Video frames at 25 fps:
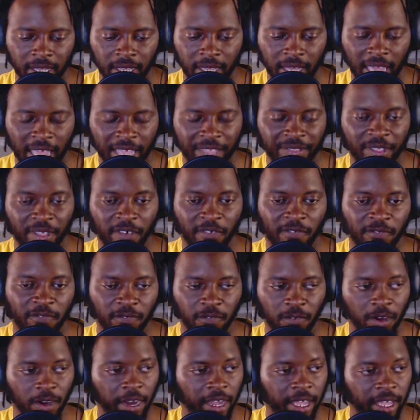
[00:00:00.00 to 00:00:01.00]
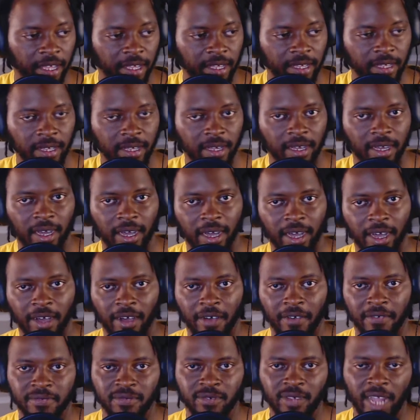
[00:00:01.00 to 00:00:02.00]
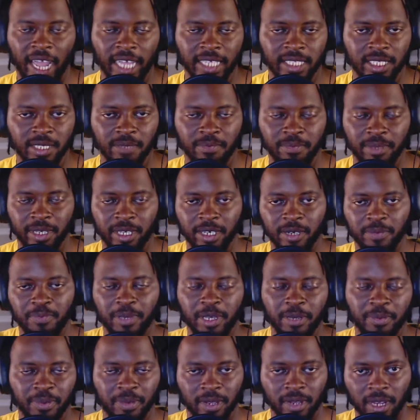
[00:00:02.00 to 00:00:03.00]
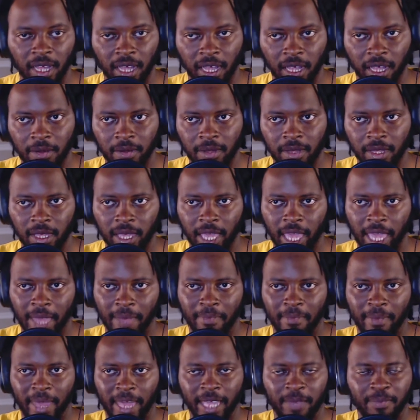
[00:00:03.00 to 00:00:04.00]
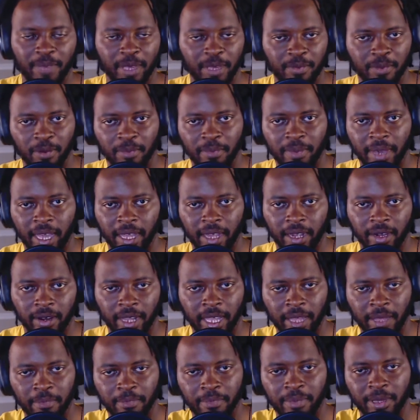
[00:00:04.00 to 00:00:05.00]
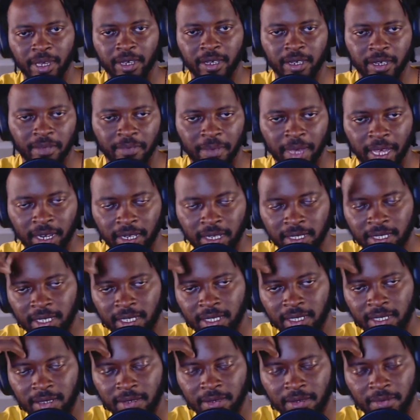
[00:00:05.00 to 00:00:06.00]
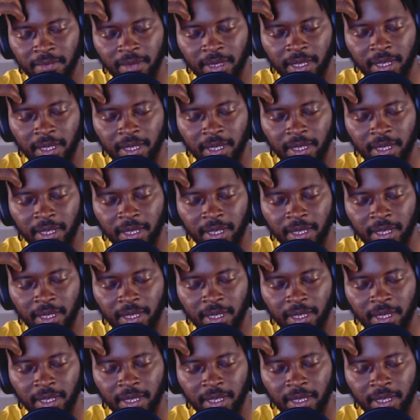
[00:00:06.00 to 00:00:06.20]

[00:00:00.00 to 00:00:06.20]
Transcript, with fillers: in the front of trying to build people up and make people better and build a better system,